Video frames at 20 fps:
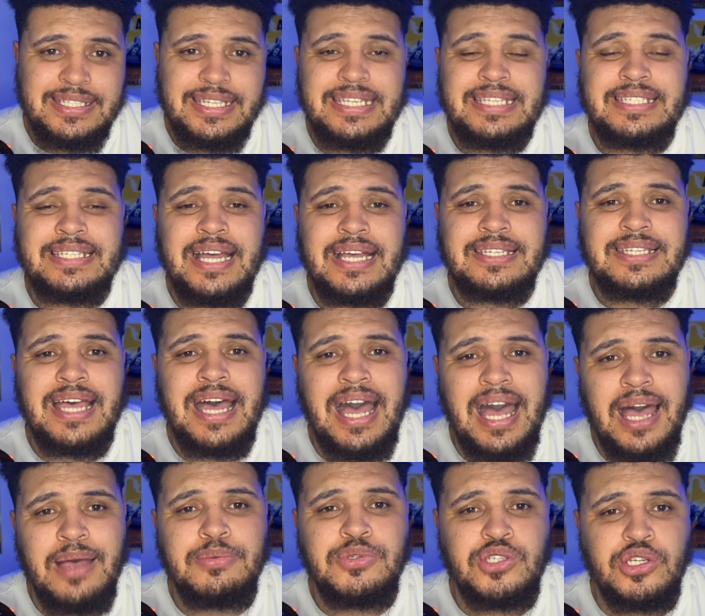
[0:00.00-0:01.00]
These stats are
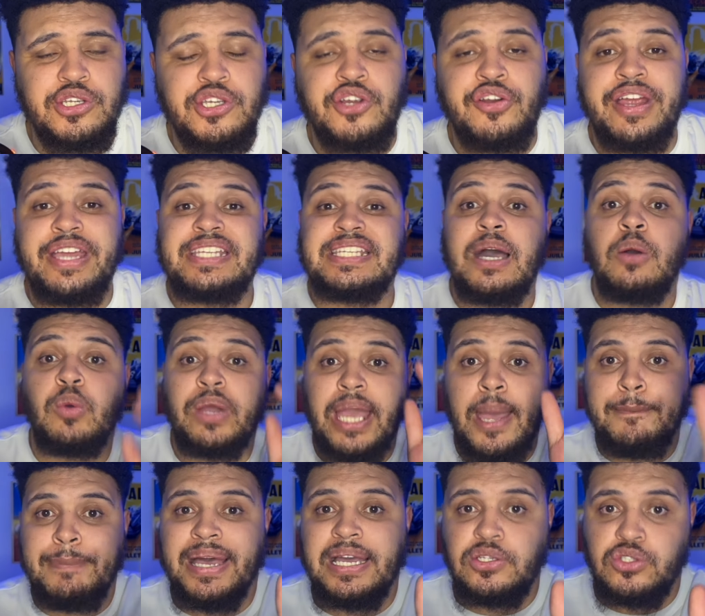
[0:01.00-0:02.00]
absolutely crazy. I will
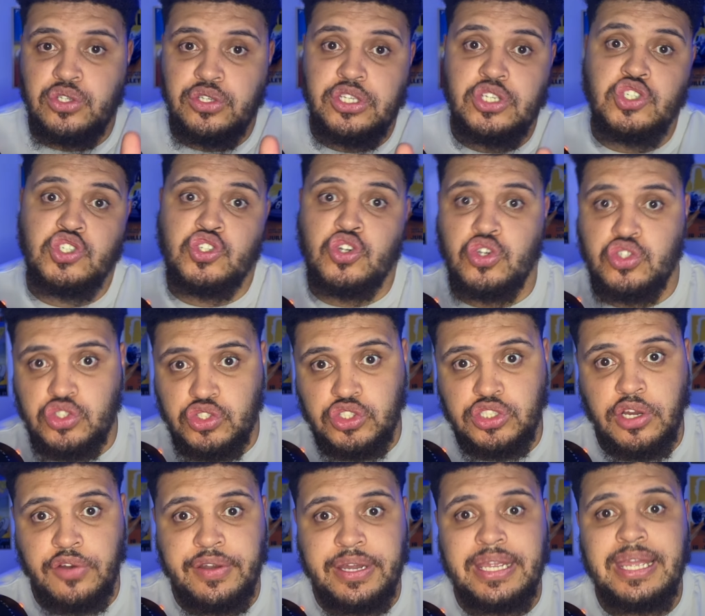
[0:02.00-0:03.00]
get back to the instructions,
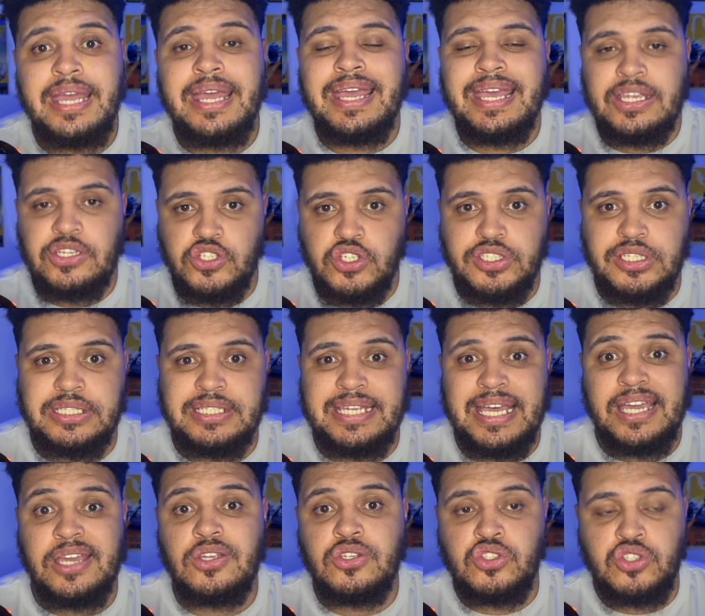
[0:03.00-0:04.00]
sorry, in just a
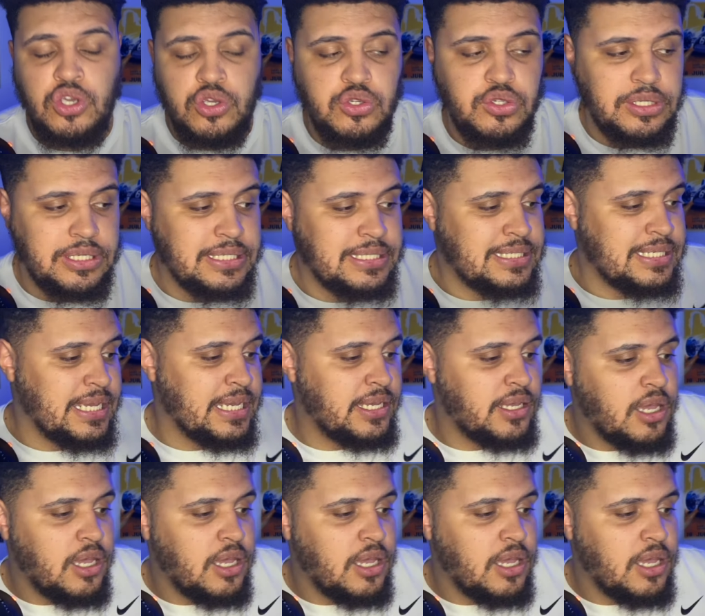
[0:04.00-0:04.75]
second so you can see.